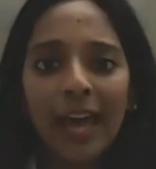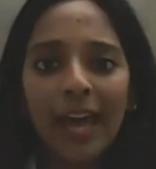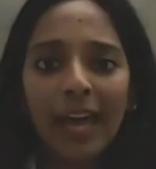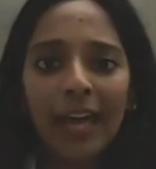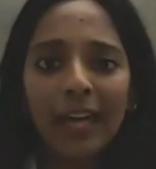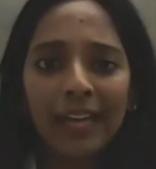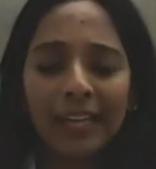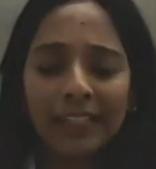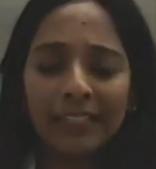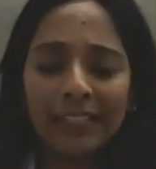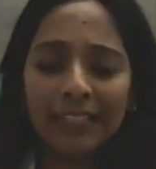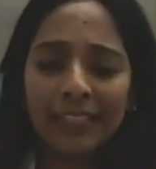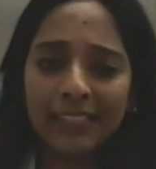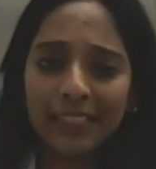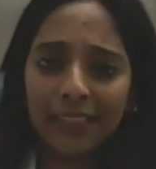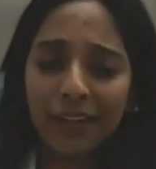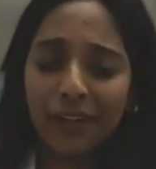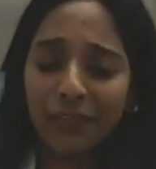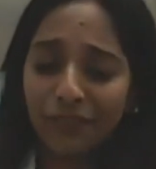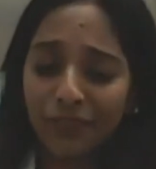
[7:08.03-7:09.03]
And
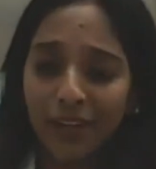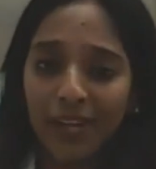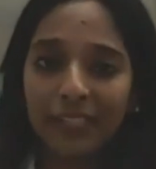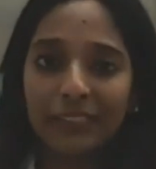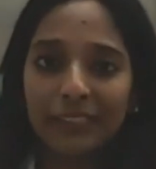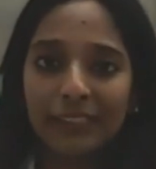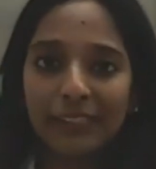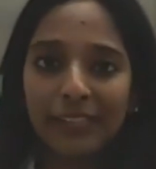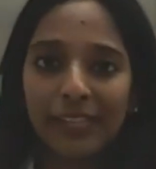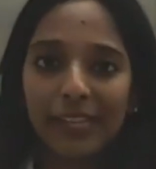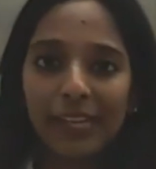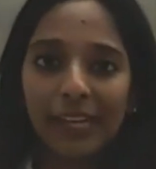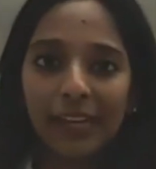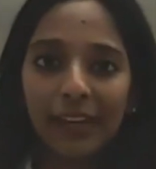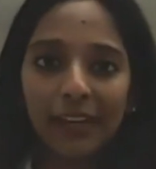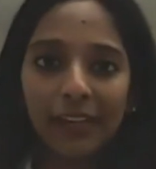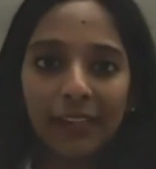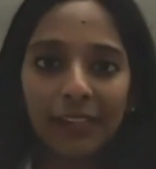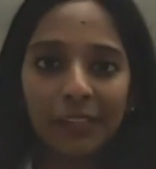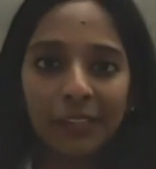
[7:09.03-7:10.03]
finally,
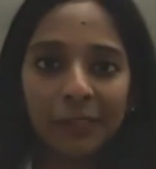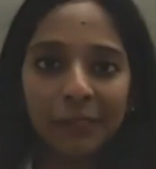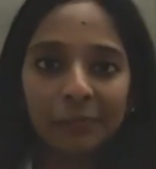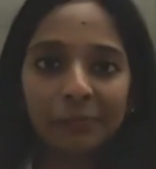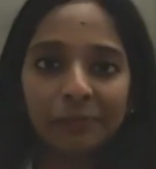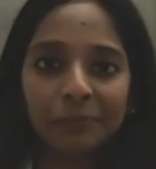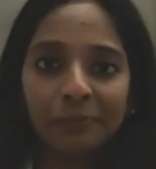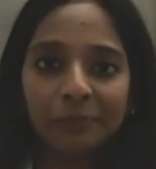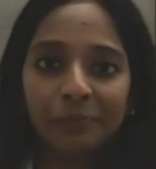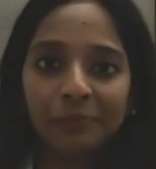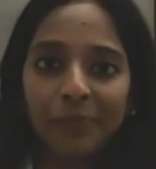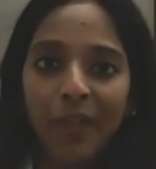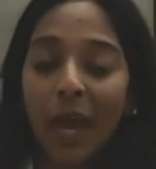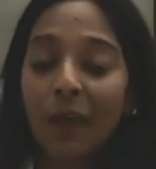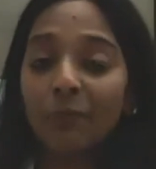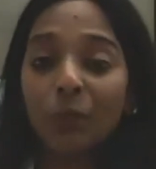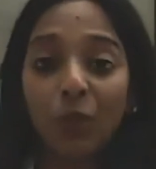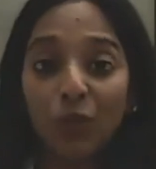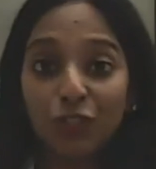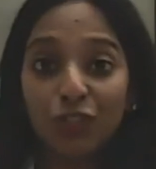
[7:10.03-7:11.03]

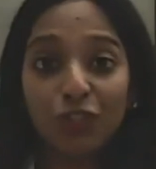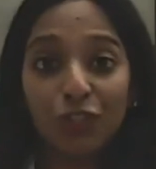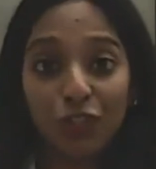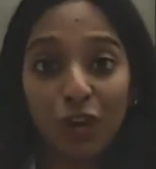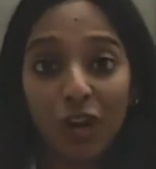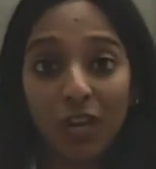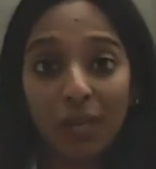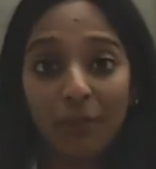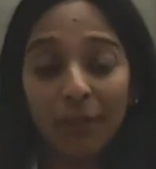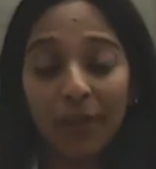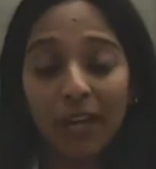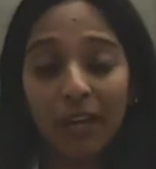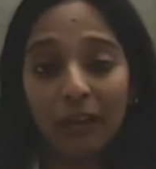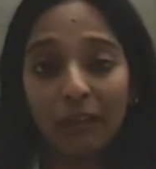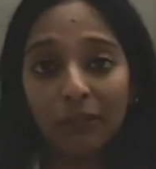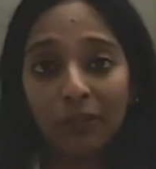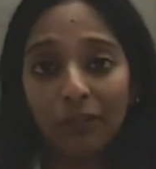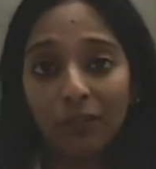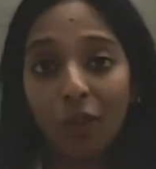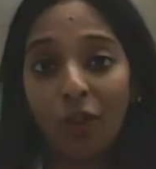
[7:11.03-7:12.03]
I'm going to talk
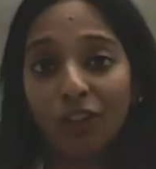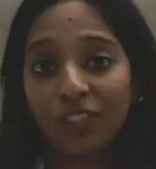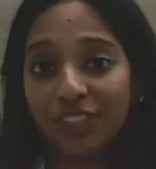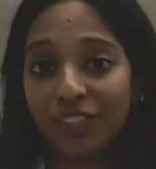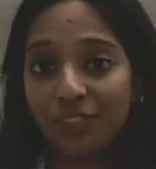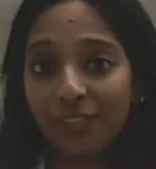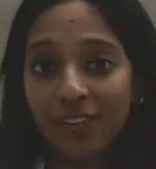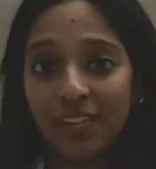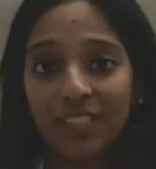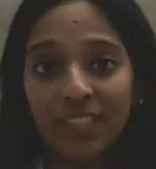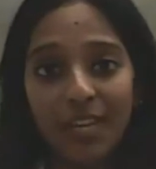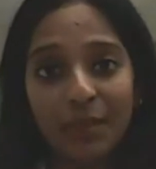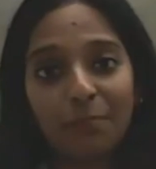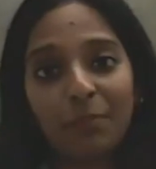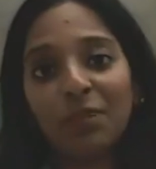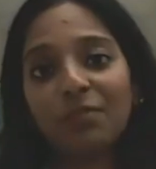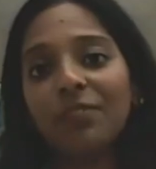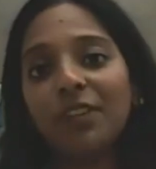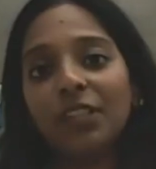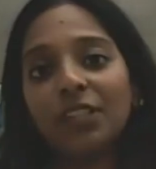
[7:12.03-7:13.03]
about auditory
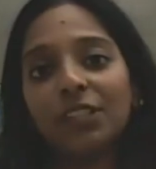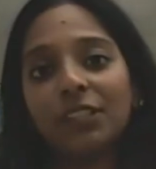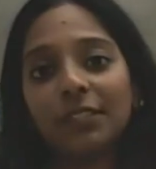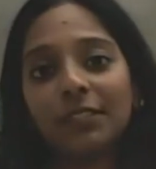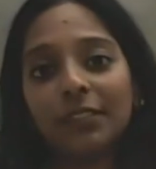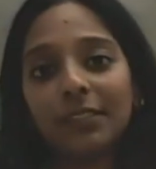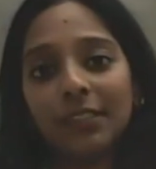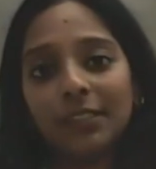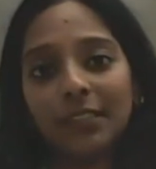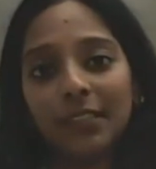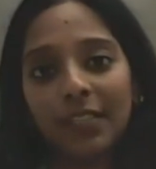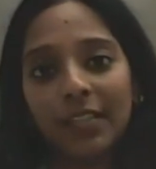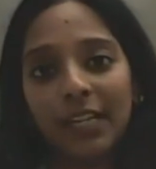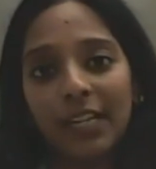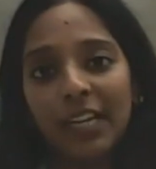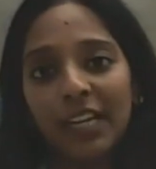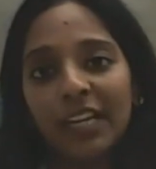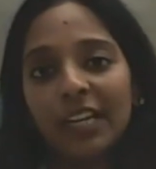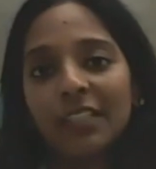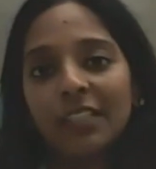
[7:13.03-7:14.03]
deprivation.
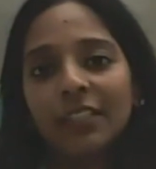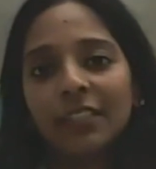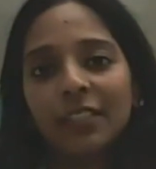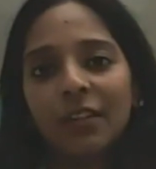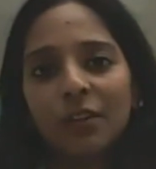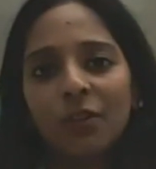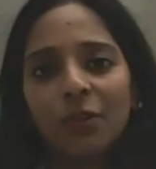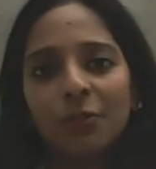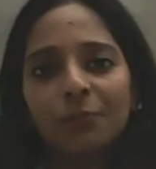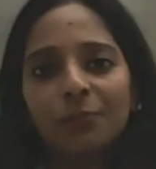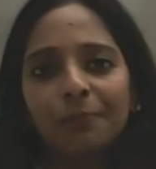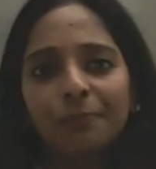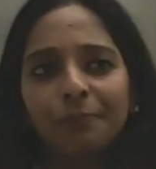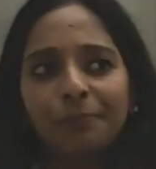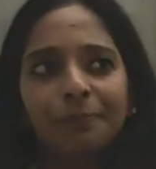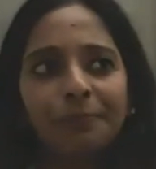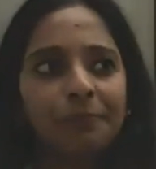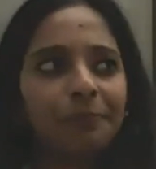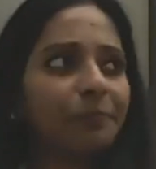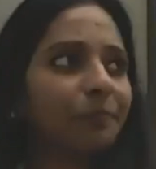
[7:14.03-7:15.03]
So
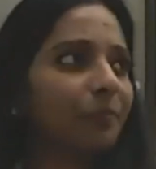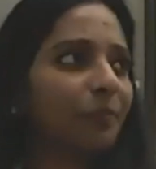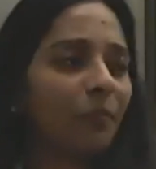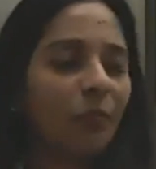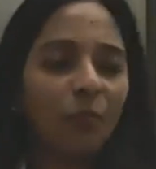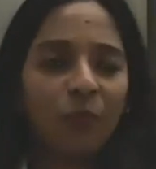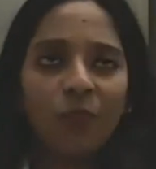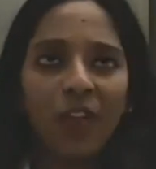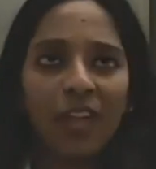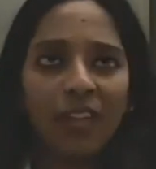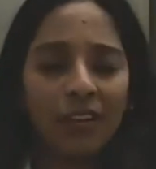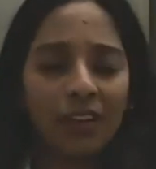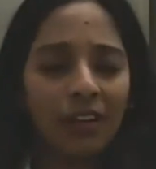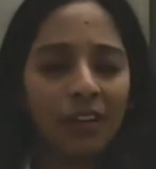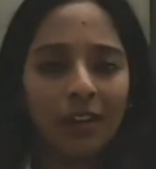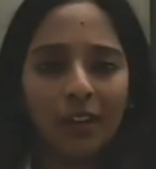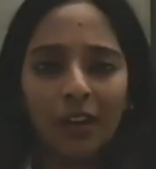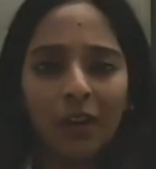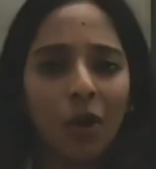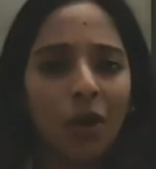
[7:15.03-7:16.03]

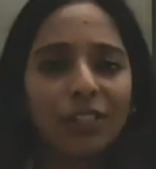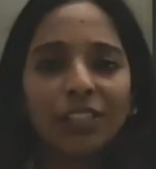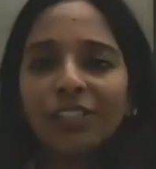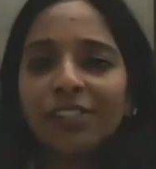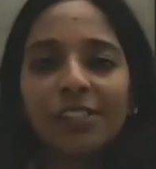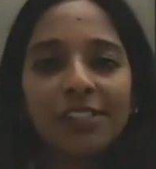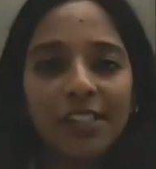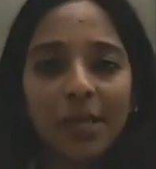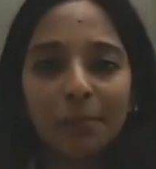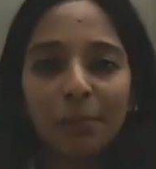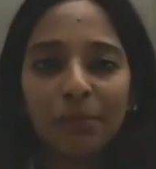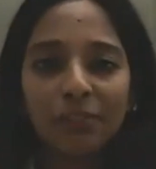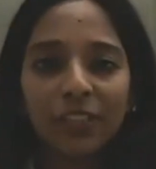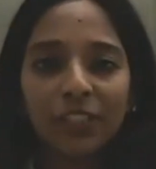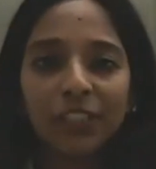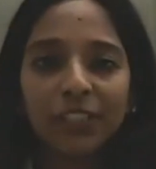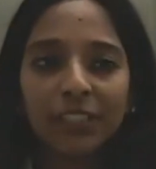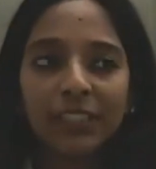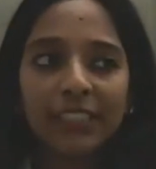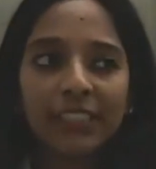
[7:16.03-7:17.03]
when auditory
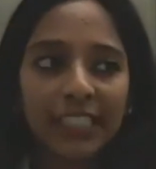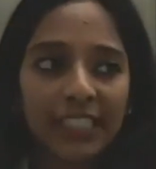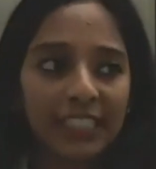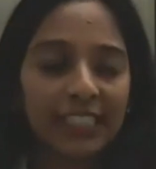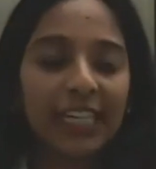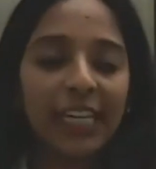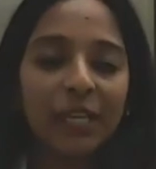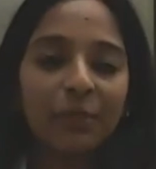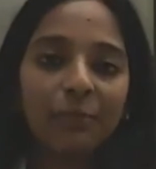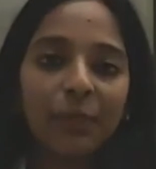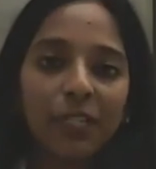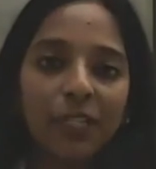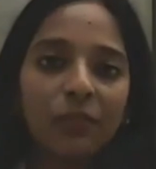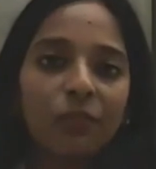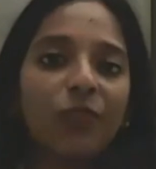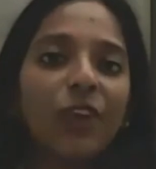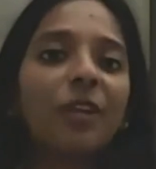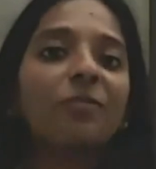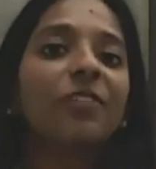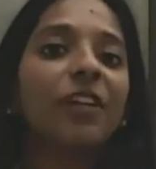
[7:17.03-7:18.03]
deprivation is nothing but
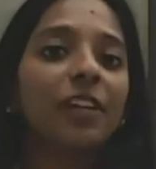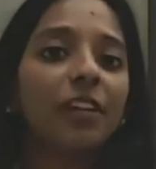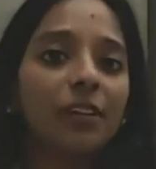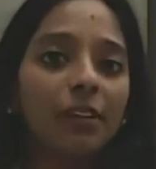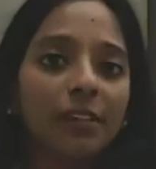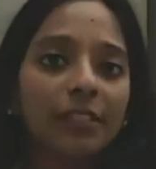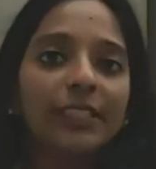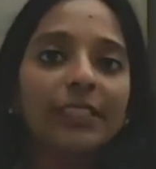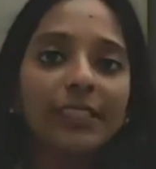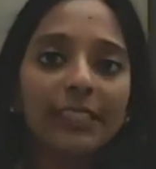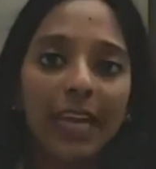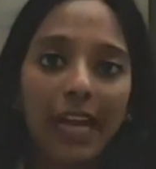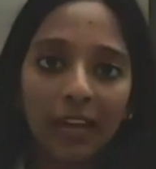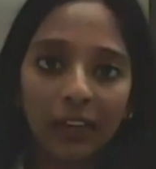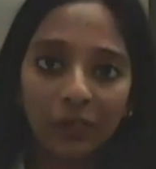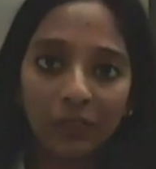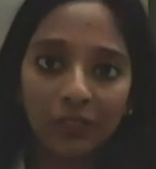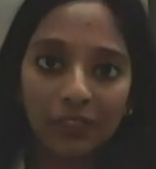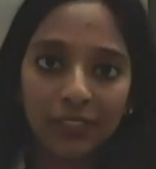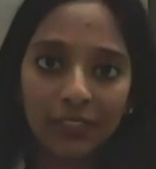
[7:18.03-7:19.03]
when we hear
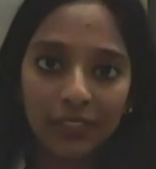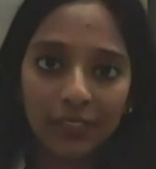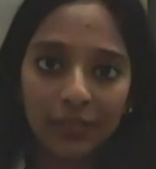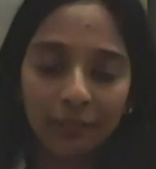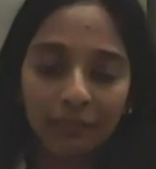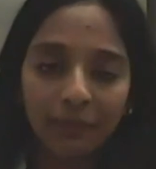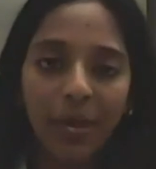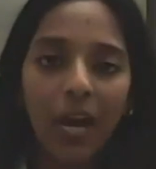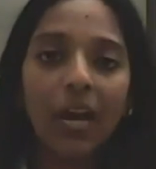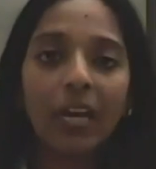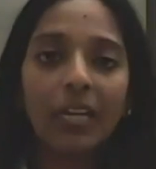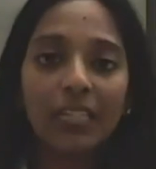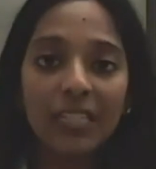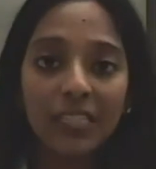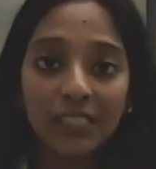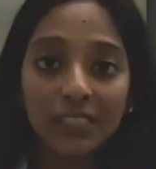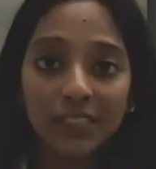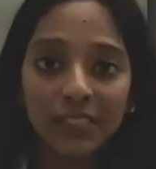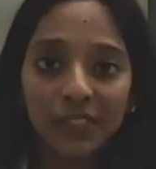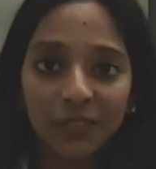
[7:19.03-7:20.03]
sounds, our
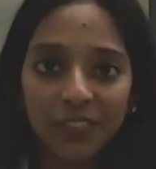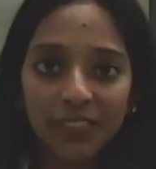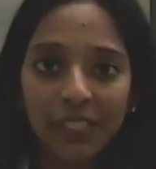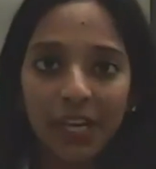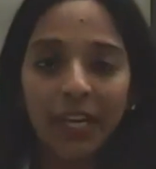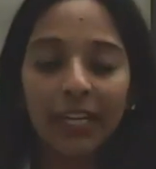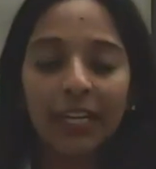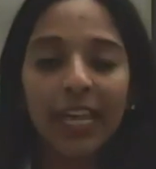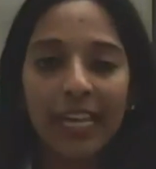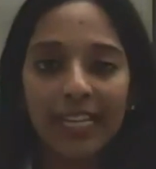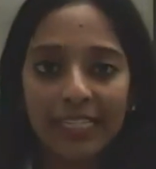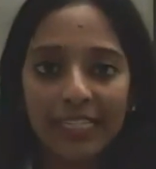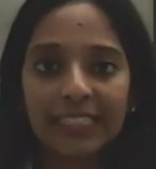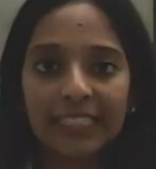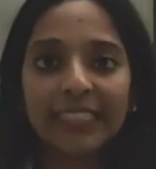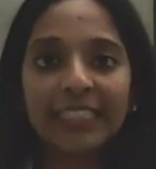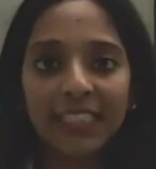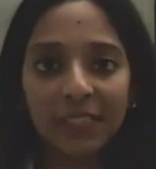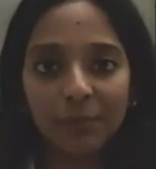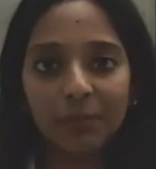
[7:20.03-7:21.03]
nerves are getting
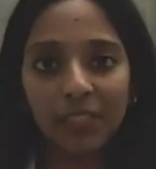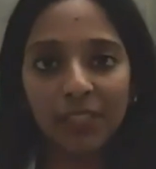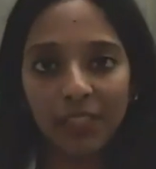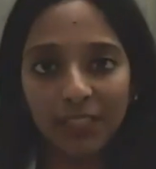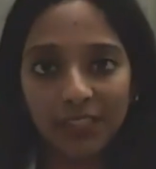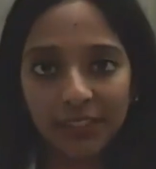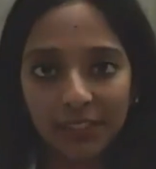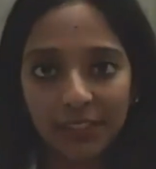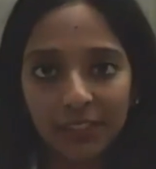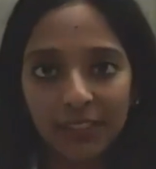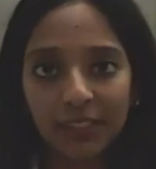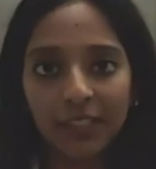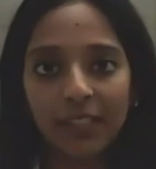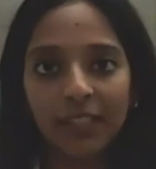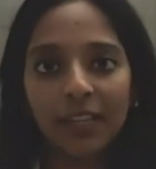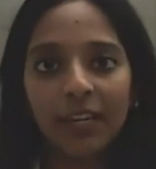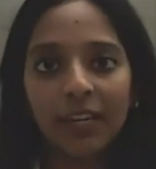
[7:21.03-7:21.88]
stimulated.